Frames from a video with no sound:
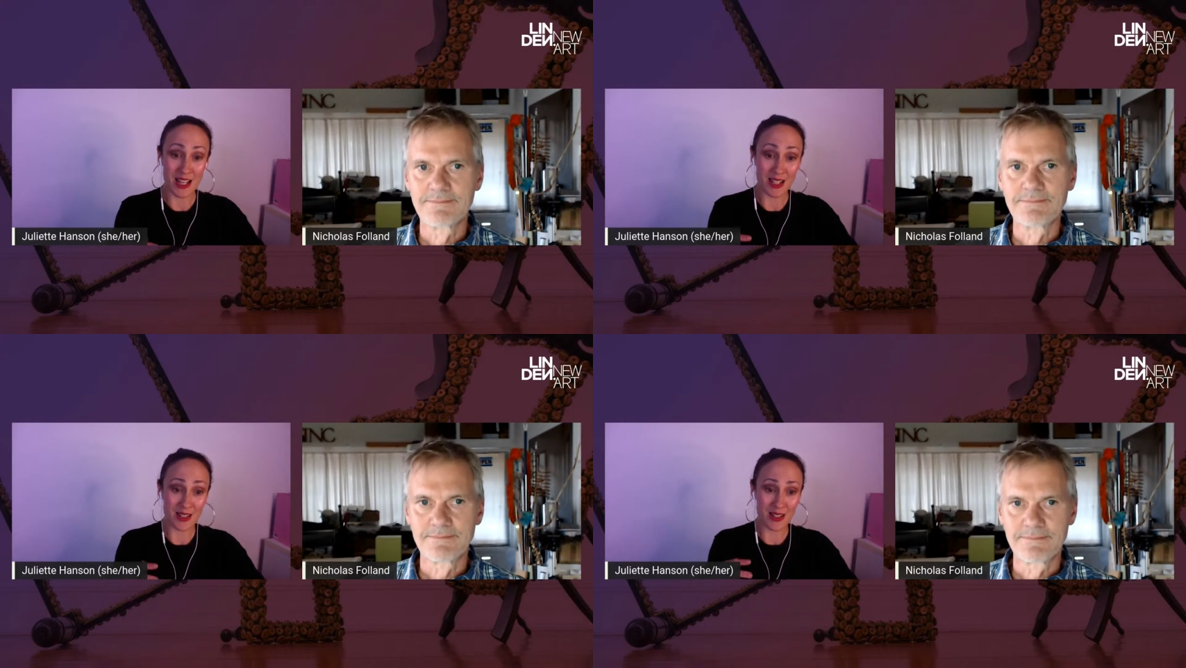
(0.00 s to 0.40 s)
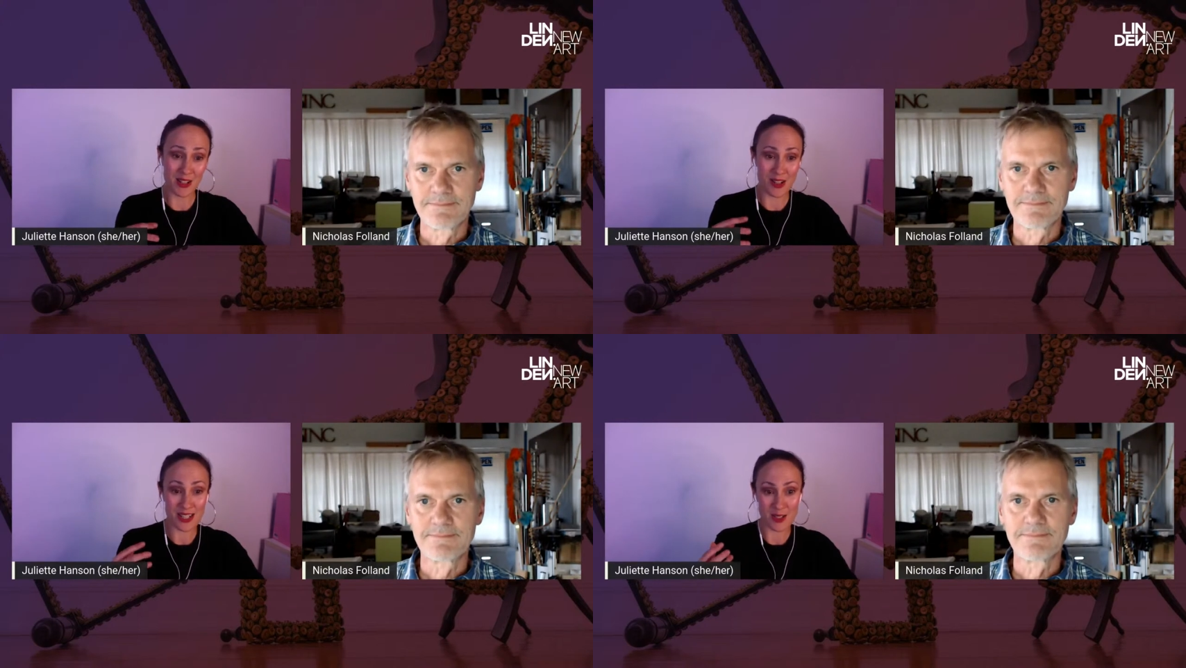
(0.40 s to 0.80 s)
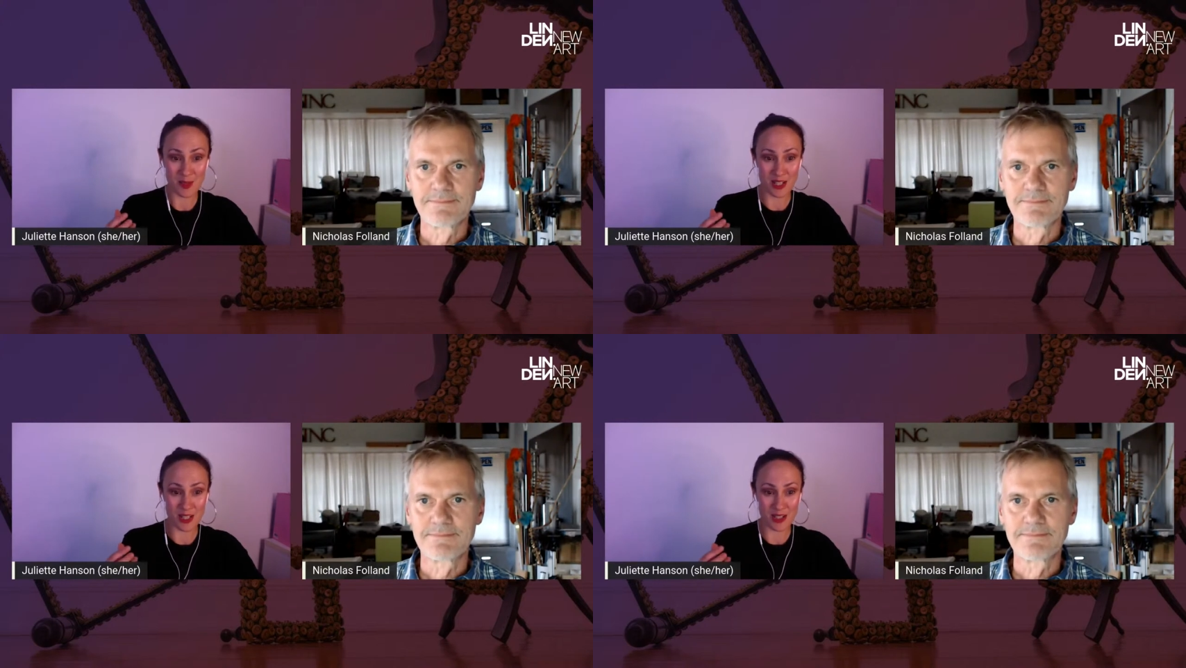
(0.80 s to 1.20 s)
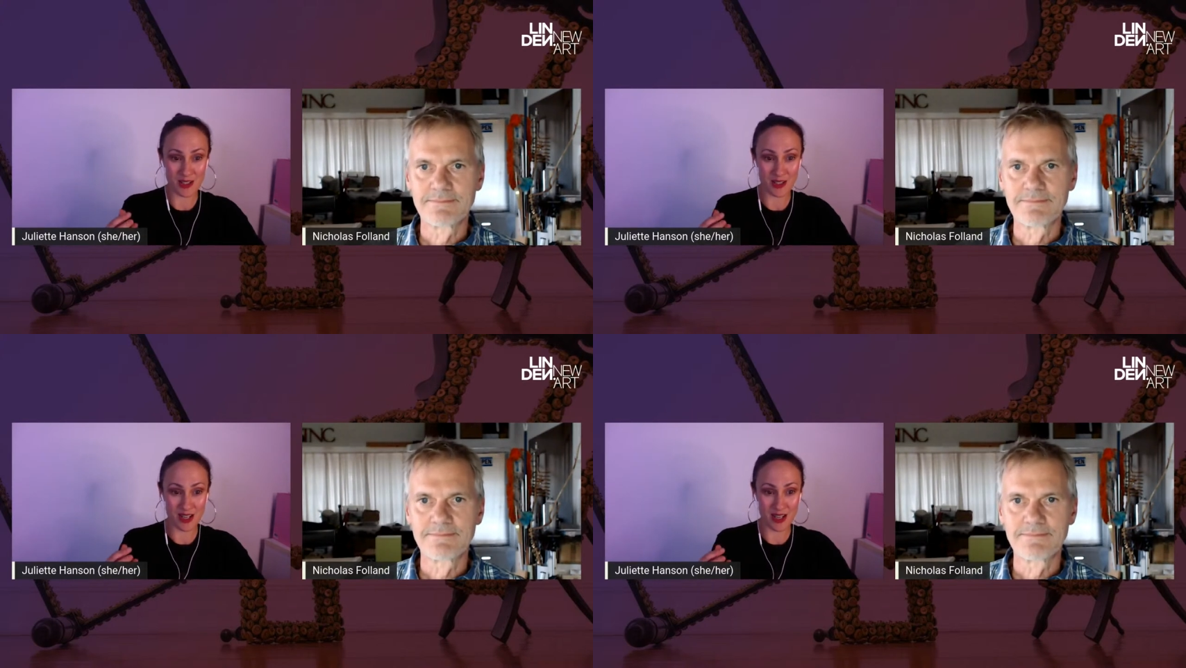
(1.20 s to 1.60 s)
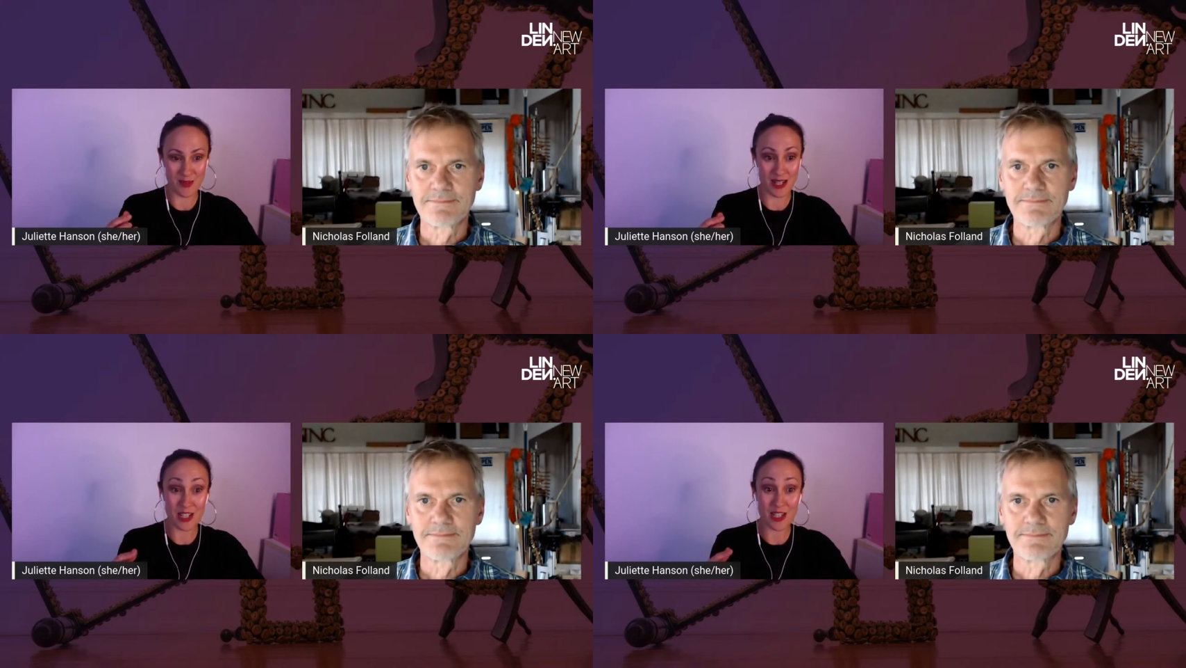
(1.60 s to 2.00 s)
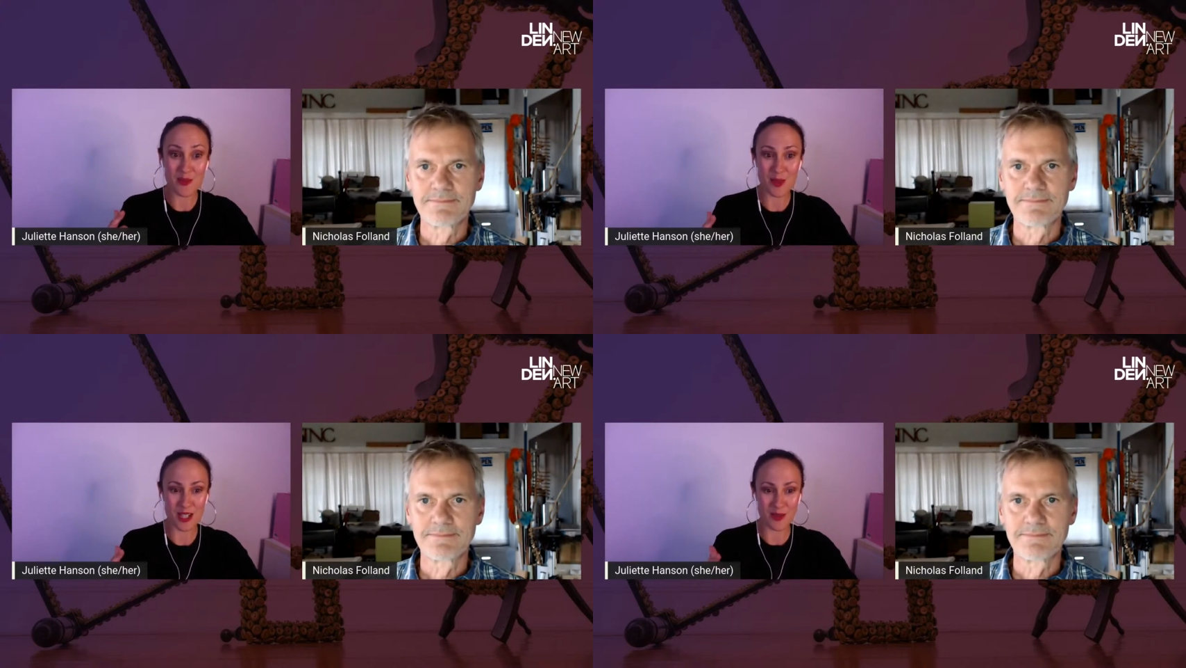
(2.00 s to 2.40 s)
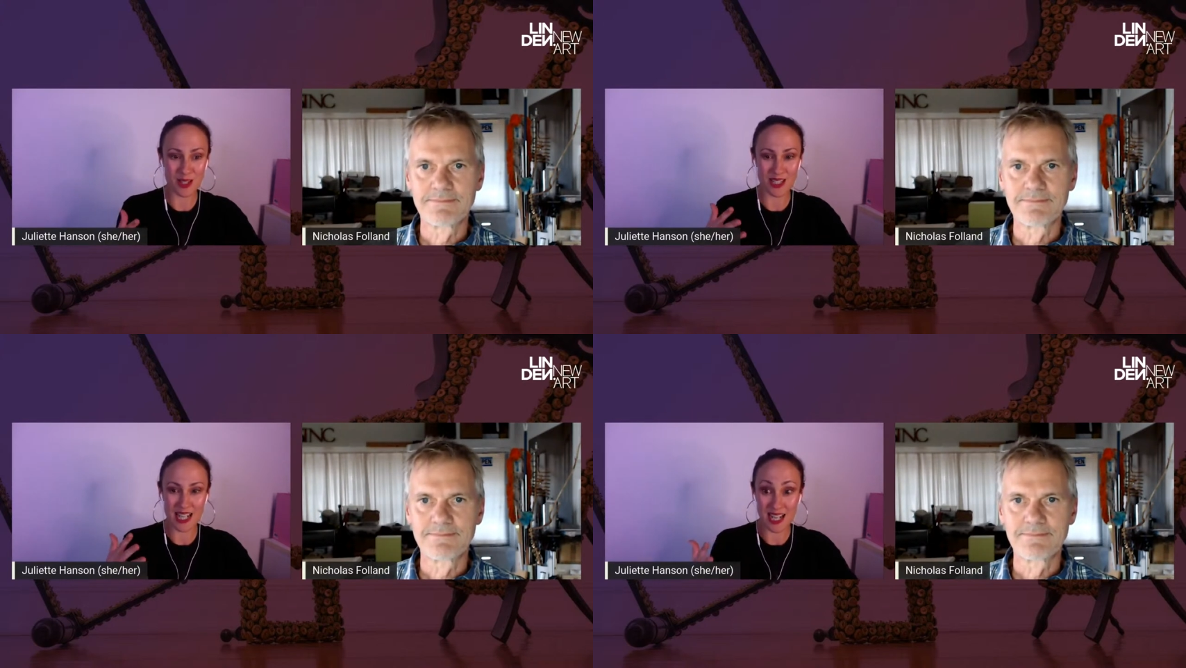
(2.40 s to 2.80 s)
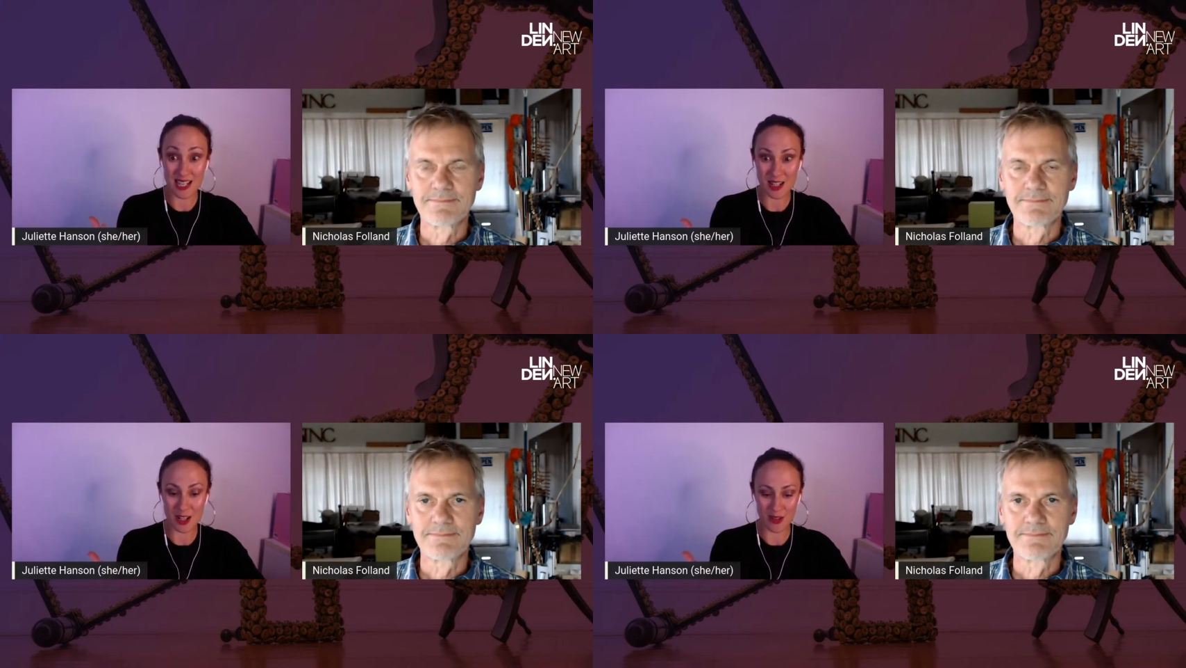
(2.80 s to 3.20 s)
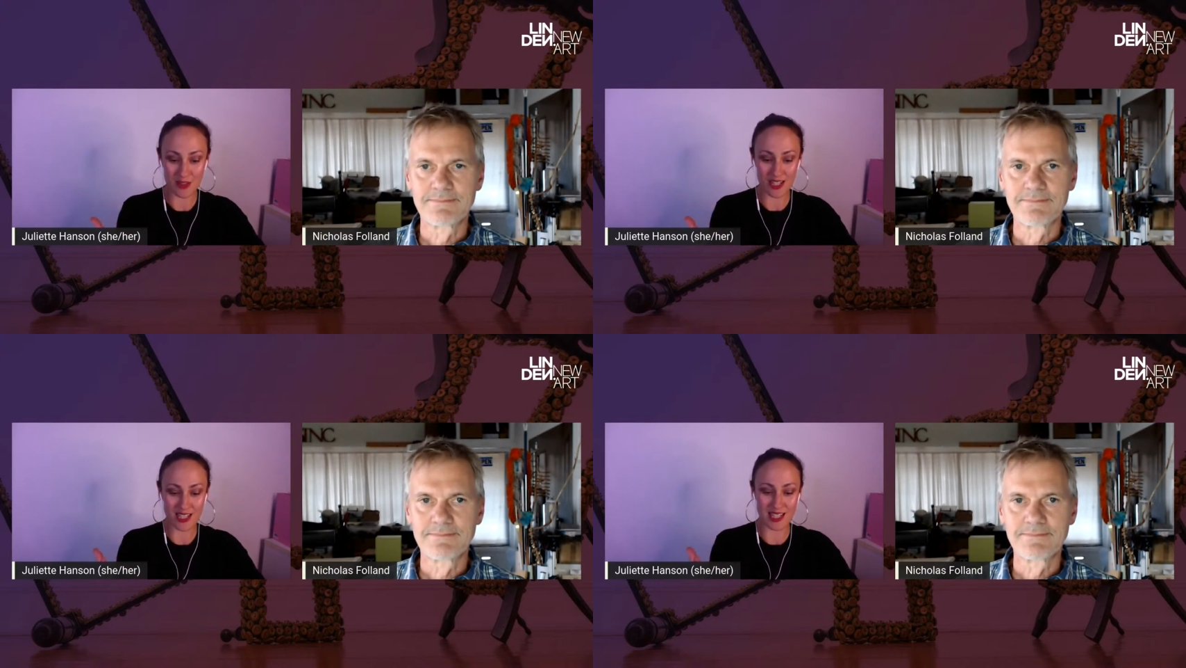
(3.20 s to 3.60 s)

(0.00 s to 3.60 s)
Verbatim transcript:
Speaker 1: and your exhibition, um, in some ways, with the title of it,